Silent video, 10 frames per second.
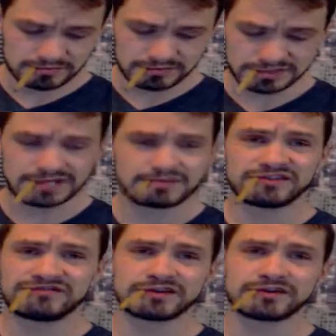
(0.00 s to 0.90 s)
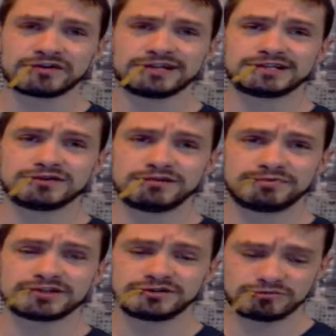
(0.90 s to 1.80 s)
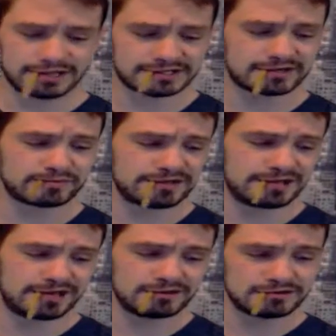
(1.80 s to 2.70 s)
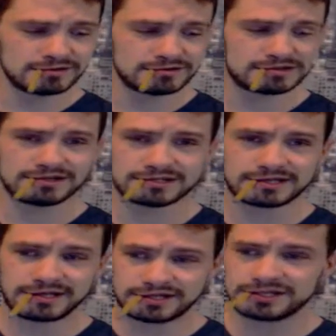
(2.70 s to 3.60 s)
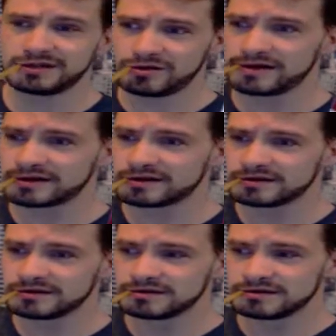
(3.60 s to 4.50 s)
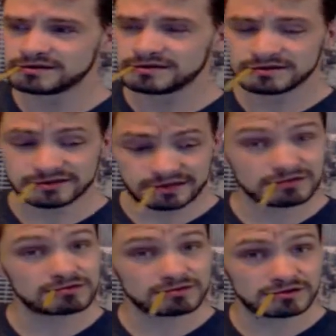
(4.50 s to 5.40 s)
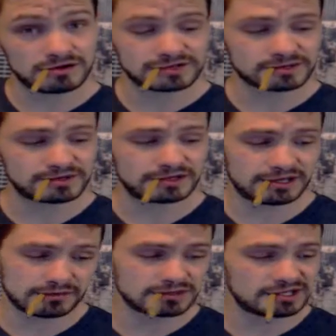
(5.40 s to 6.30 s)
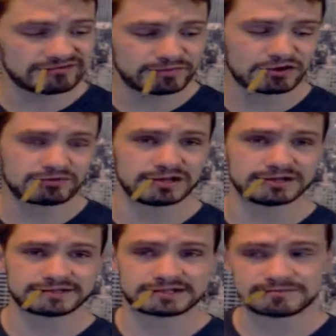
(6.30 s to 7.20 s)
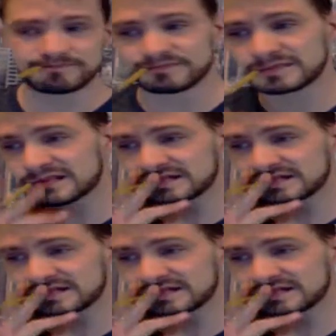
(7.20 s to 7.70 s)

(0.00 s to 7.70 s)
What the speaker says: But that motherfucker don't need two. He put 2 blunts on a plane. TSA, he should know better. Now, ultimately, I would leave both blunts because